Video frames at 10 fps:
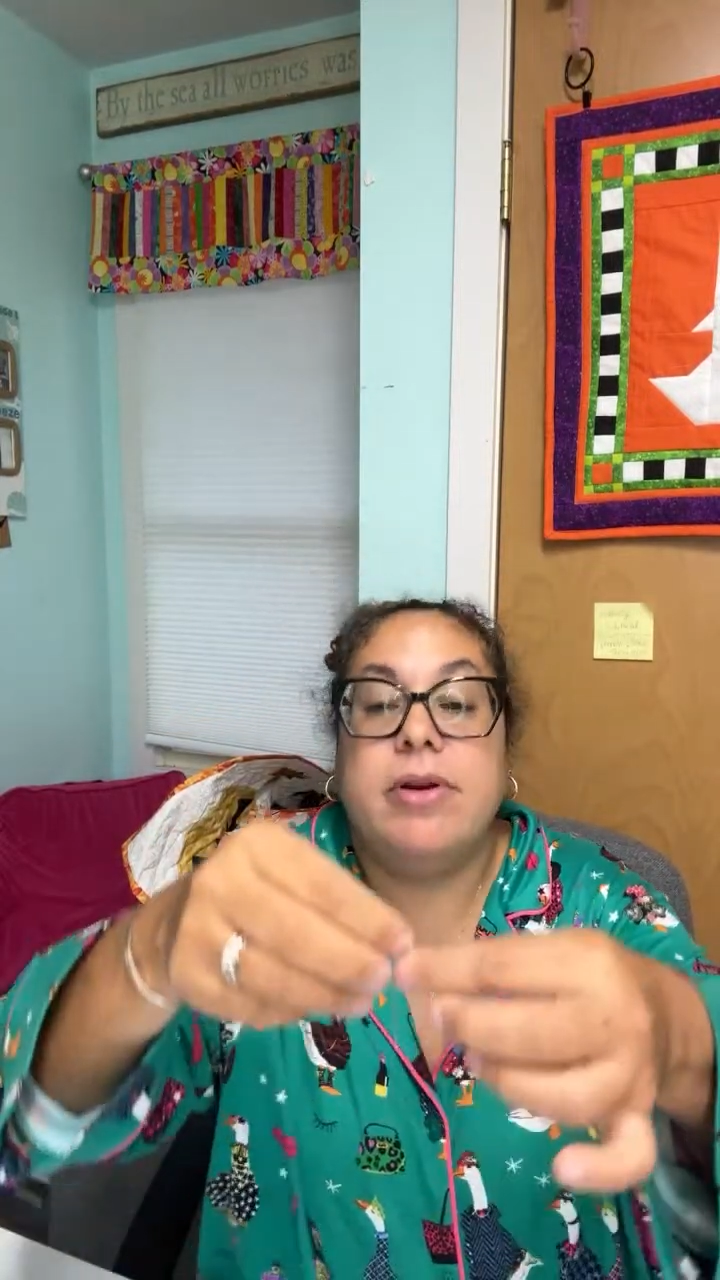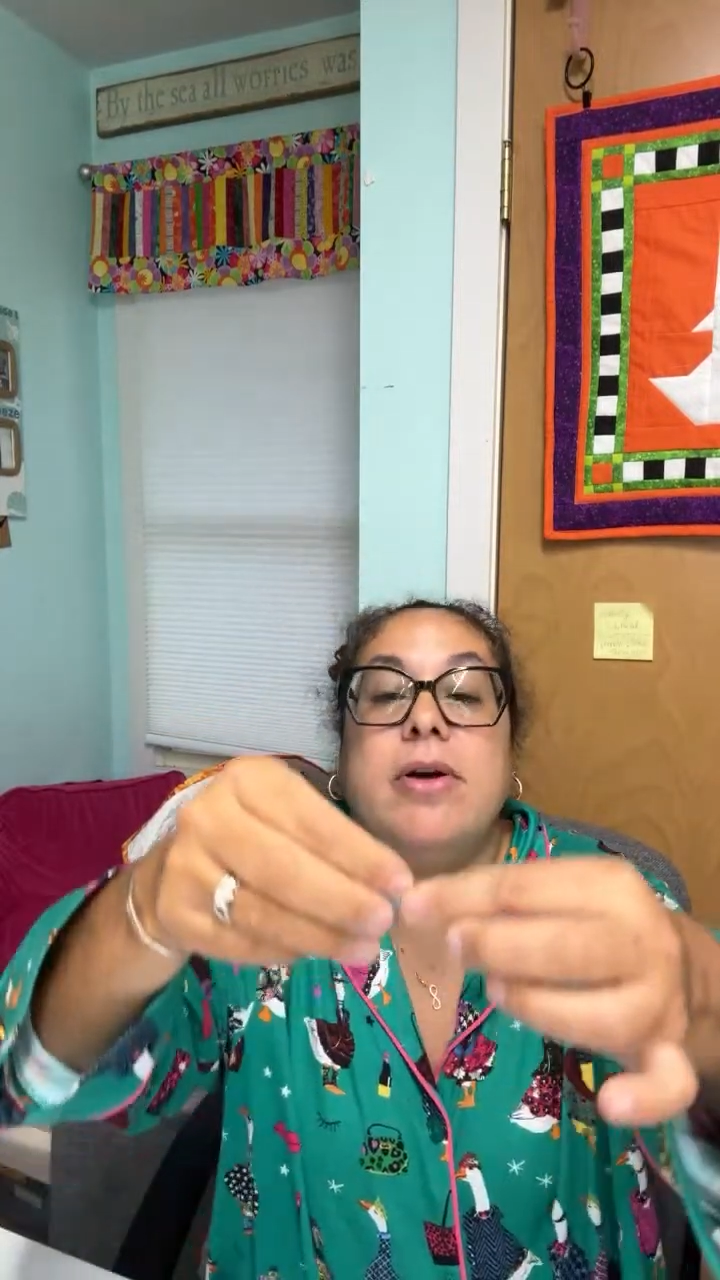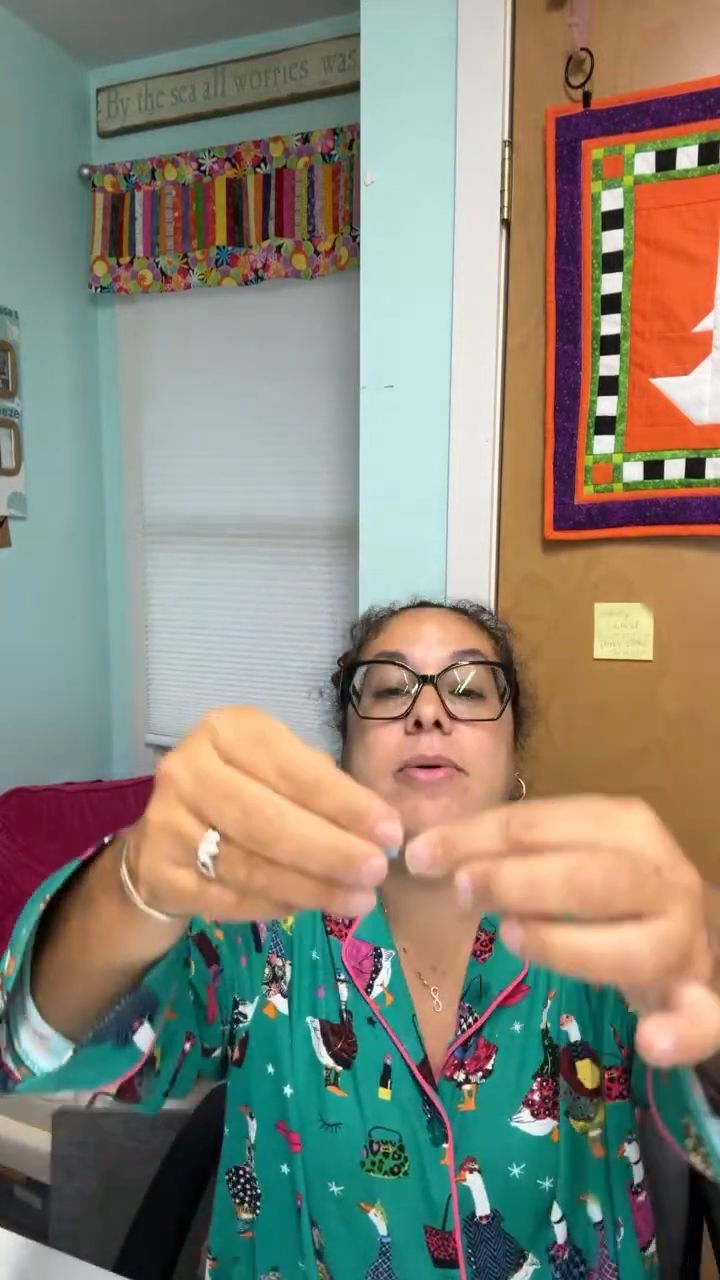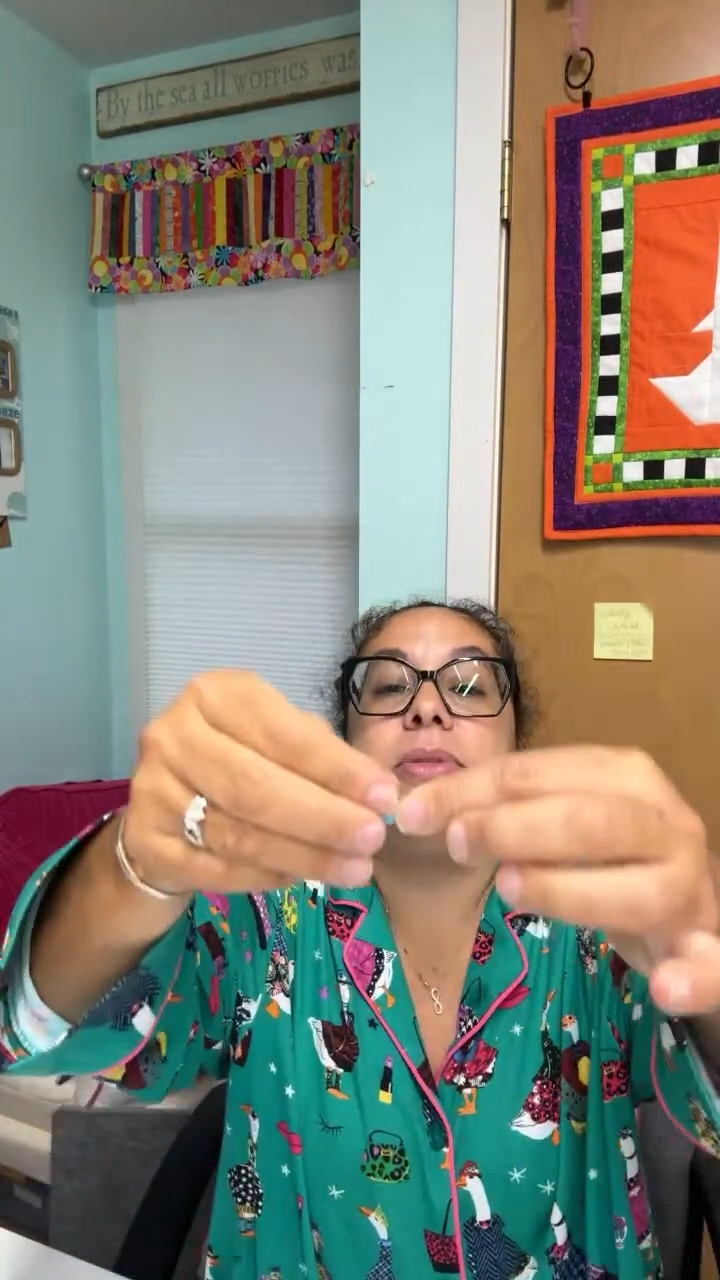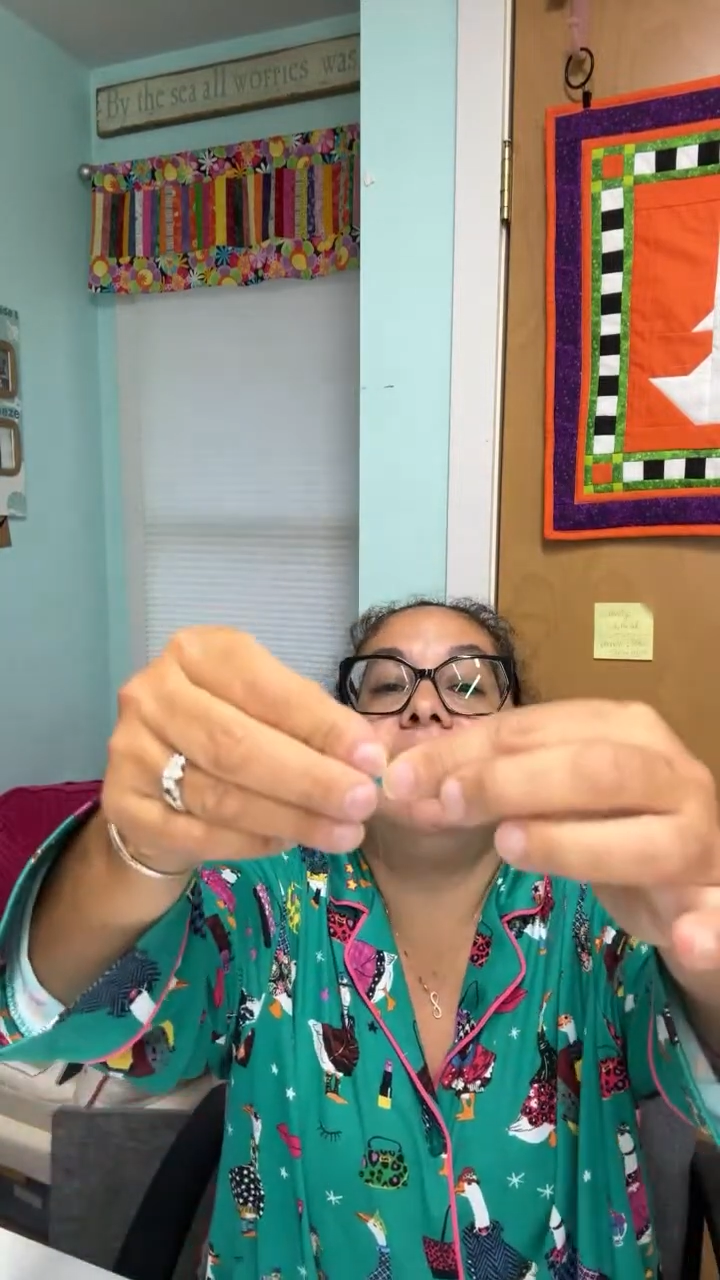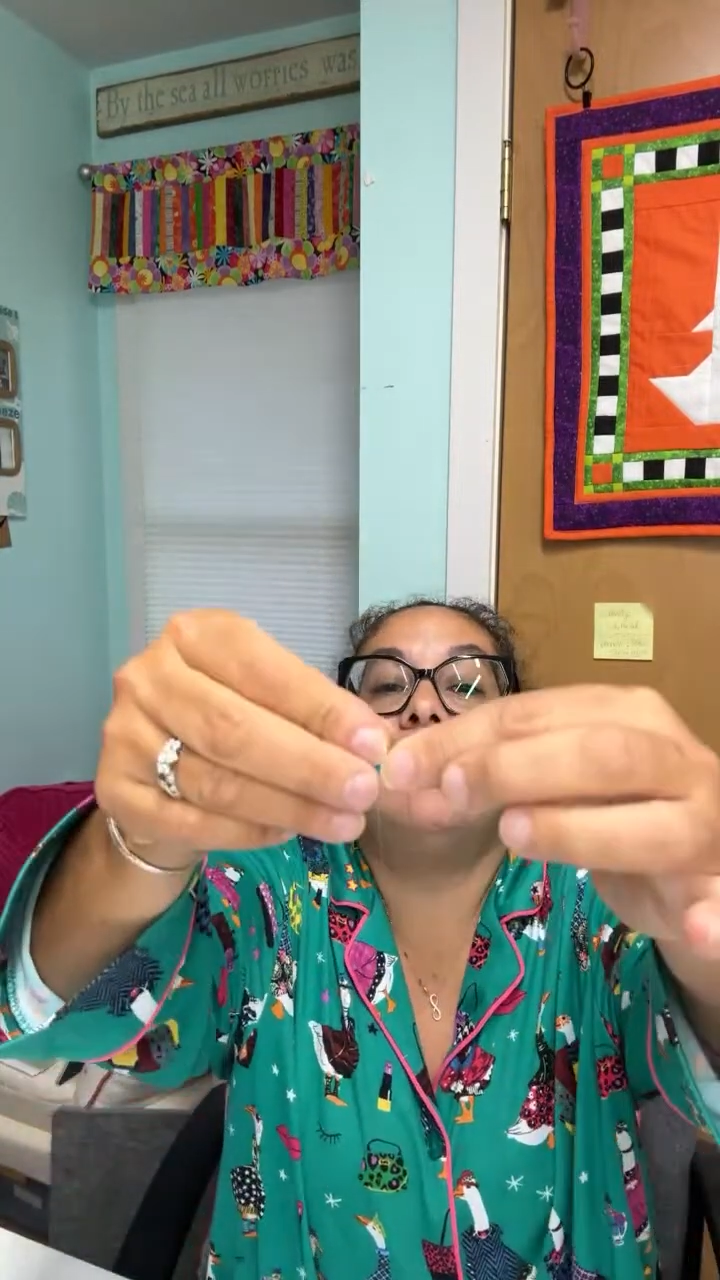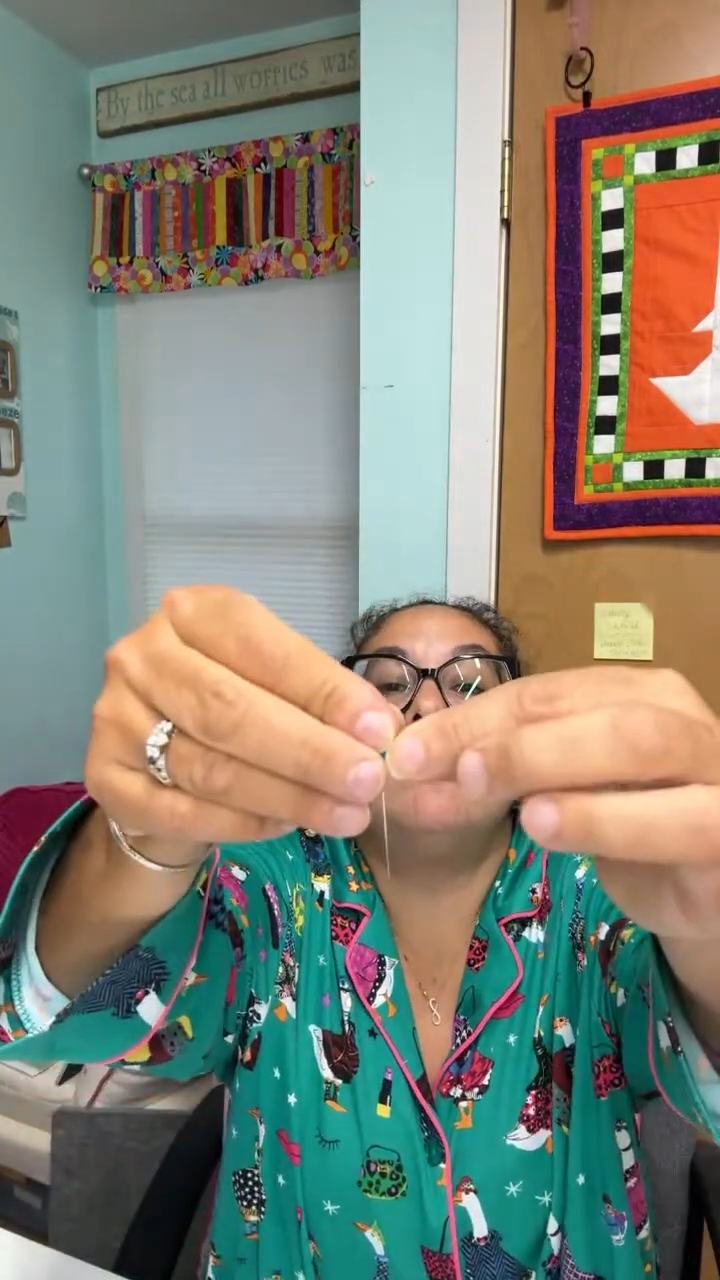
know, these are